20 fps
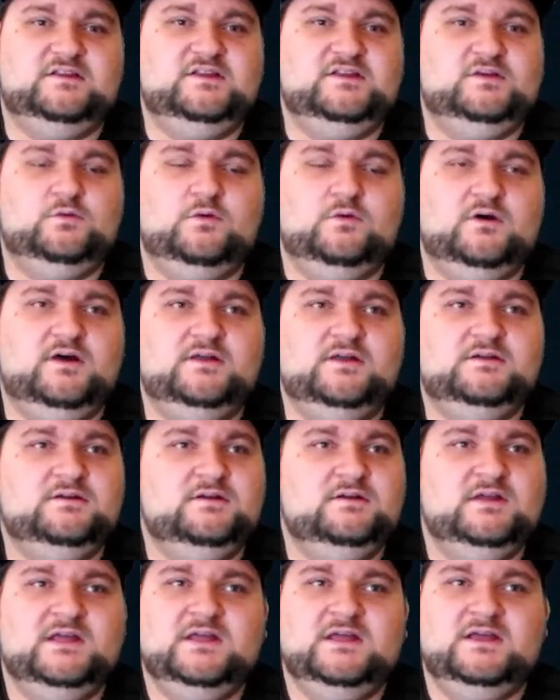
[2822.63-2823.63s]
One,
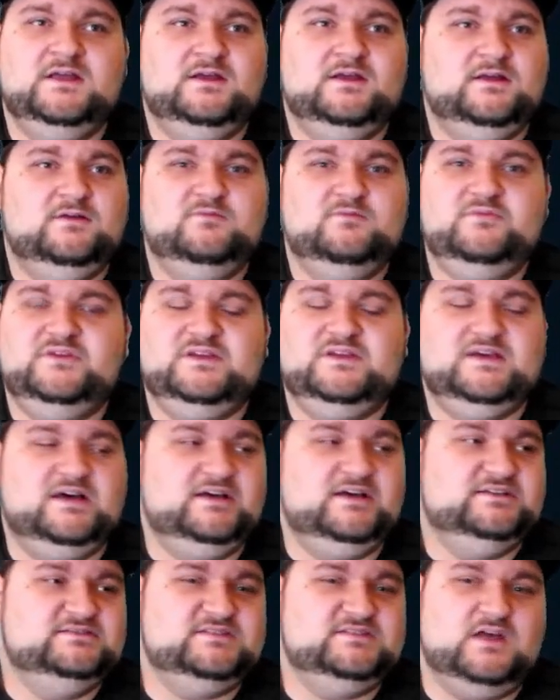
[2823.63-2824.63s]

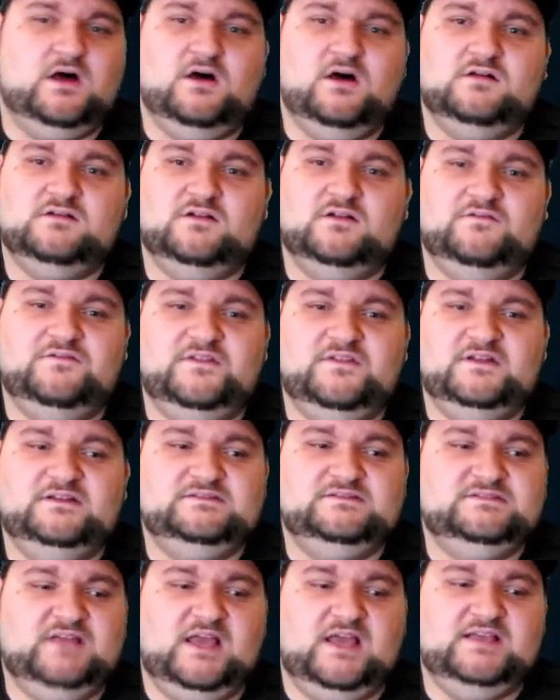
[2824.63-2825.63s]
because all of the
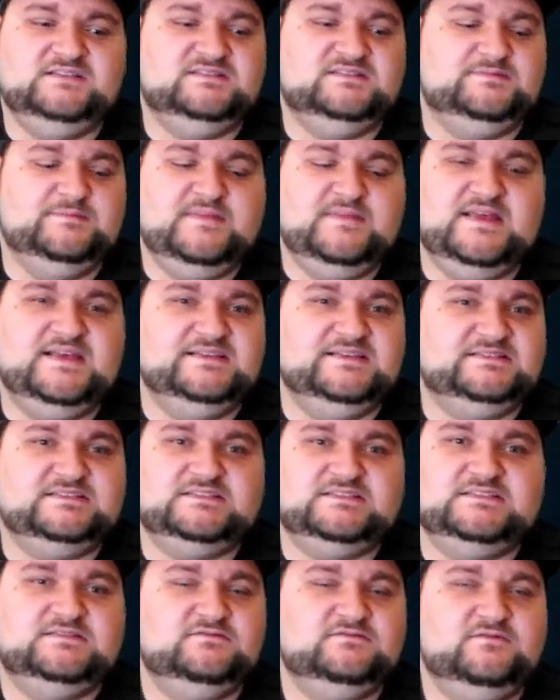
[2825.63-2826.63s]
dice
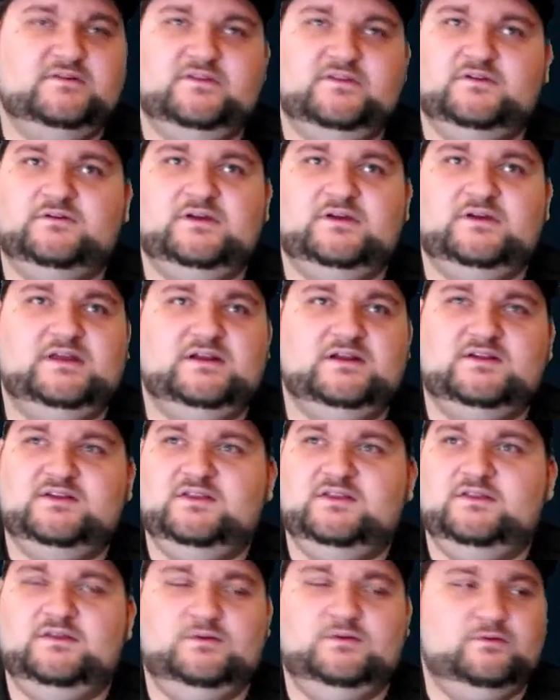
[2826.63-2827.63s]
miss when the Great
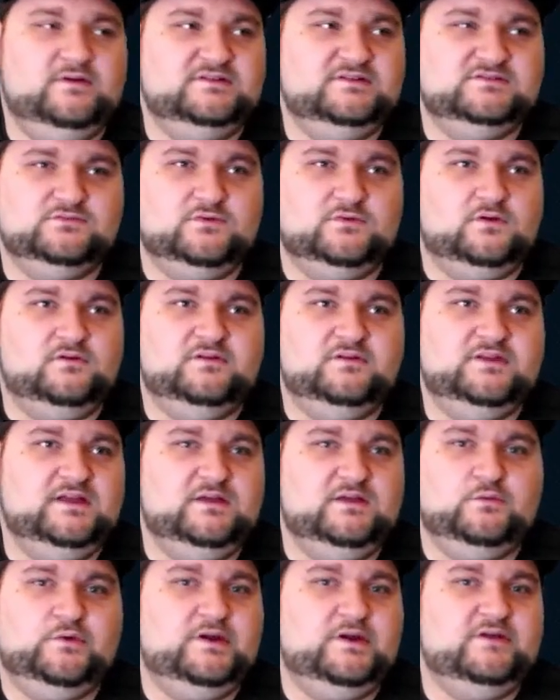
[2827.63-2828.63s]
Unclean One's rolling
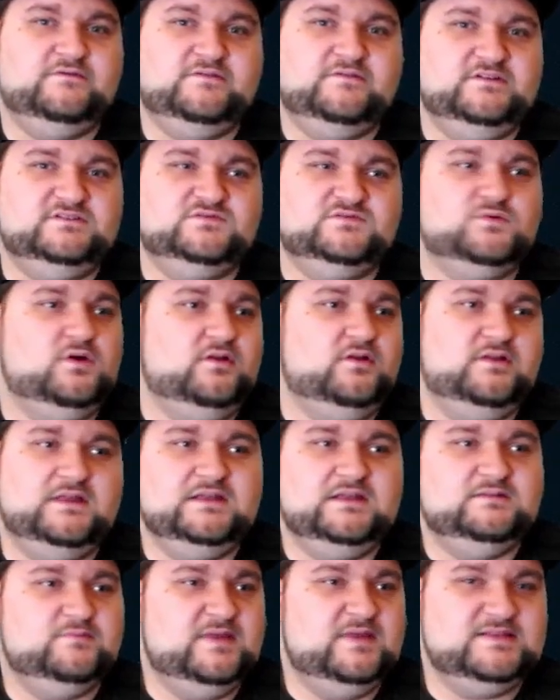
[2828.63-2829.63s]
whatever it's rolling, and it
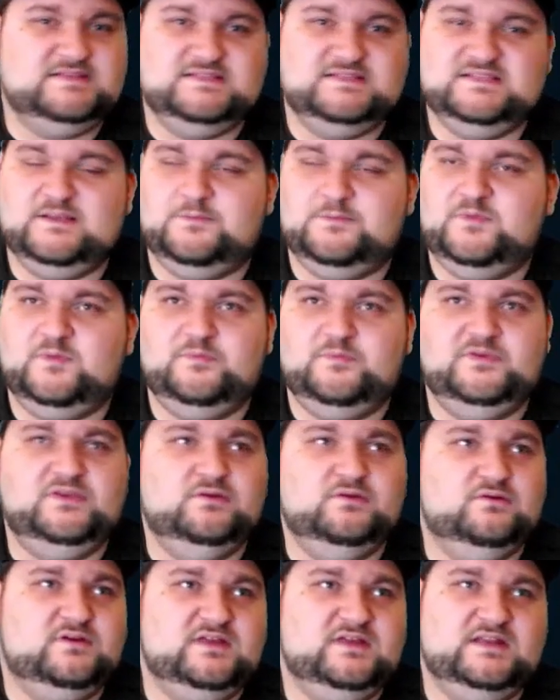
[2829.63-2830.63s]
messes up the
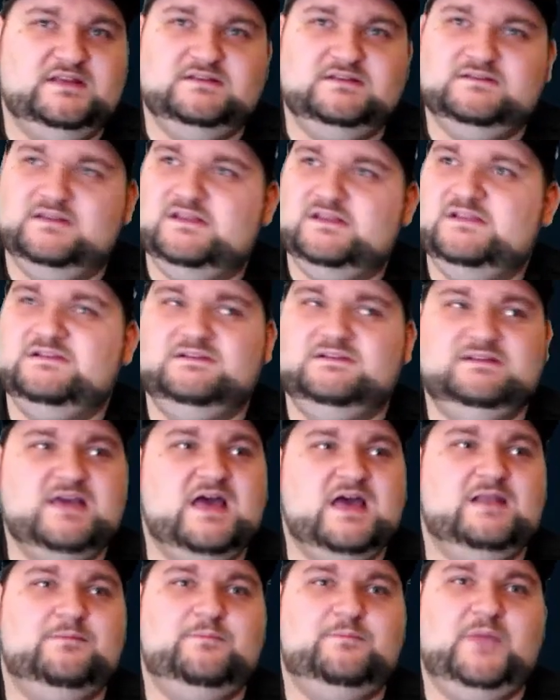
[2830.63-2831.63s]
puke, and it got a
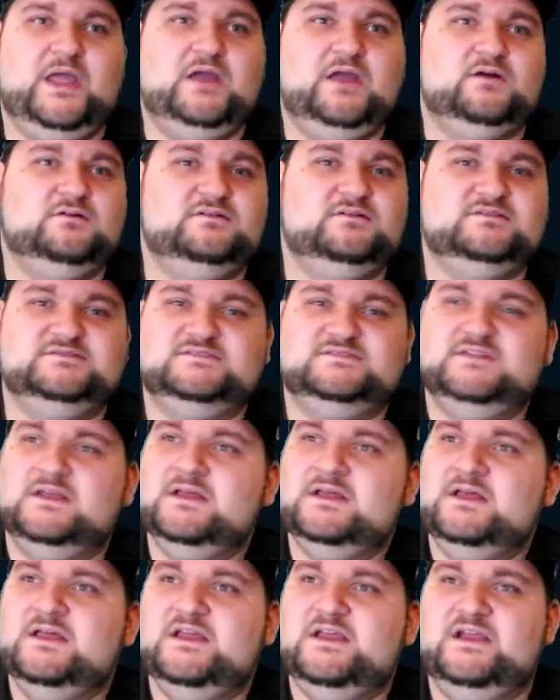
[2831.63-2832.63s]
perils.
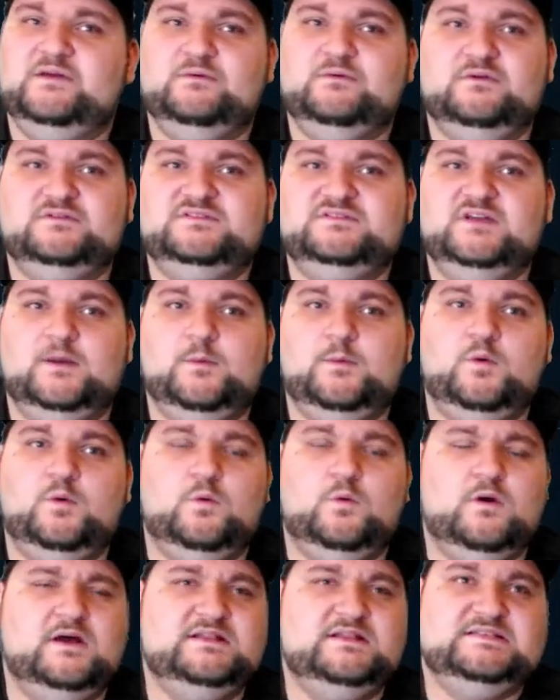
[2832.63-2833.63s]
It rolled double
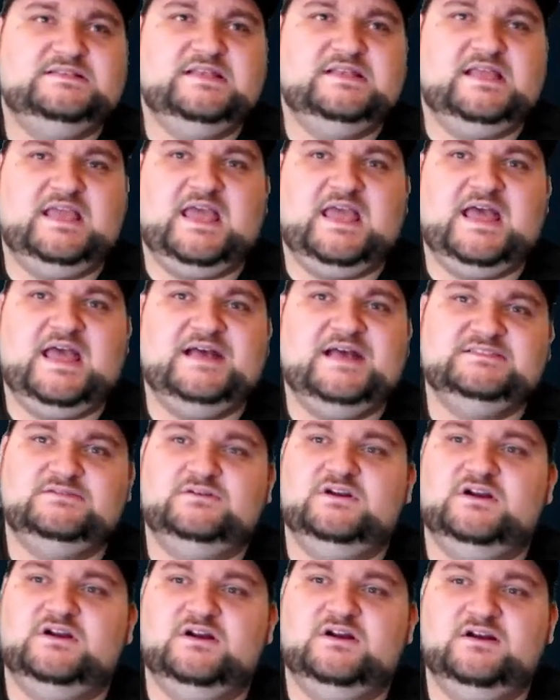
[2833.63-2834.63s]
ones to cast, so it
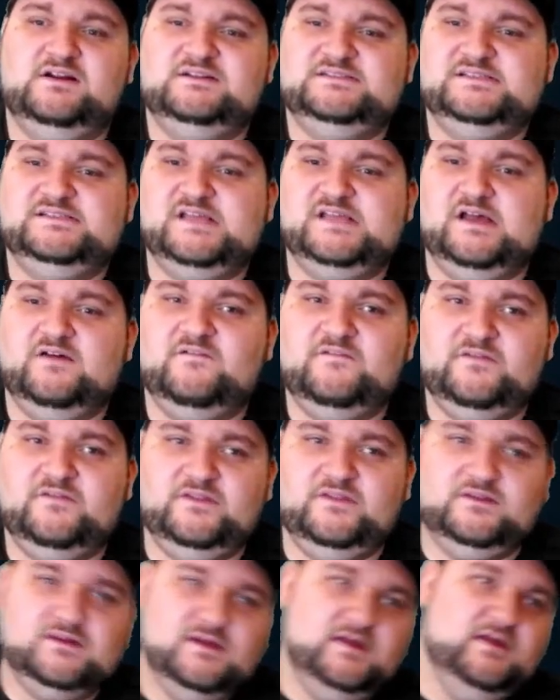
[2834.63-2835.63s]
hurt itself, and the
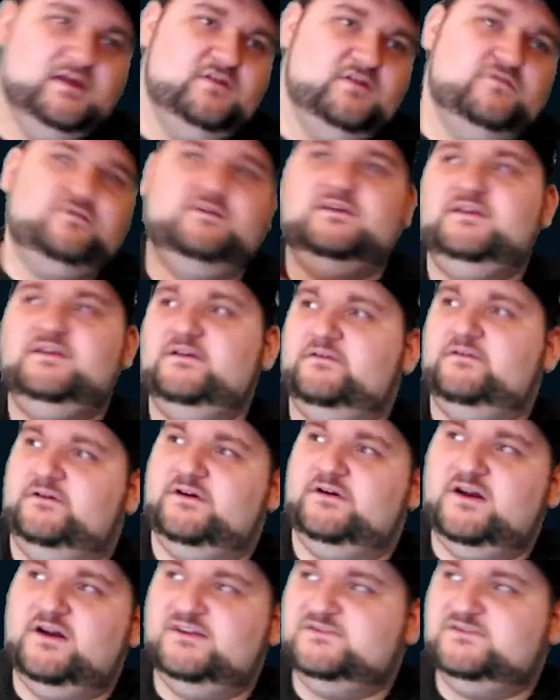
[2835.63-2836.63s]
Free Guild
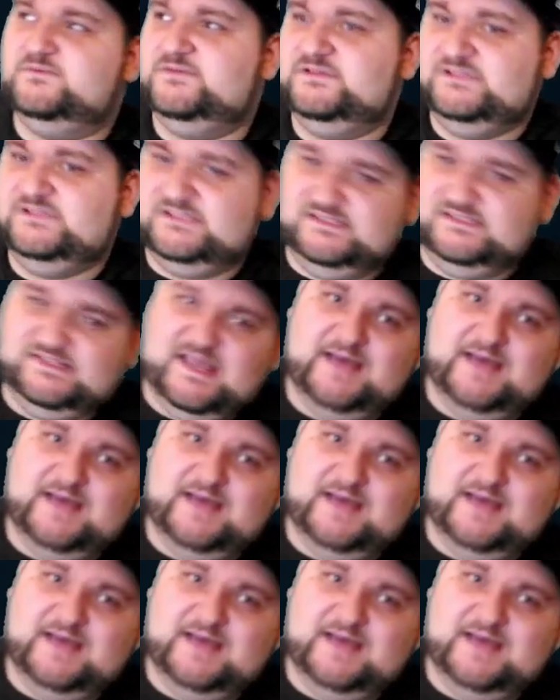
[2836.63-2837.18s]
Guardsman stabs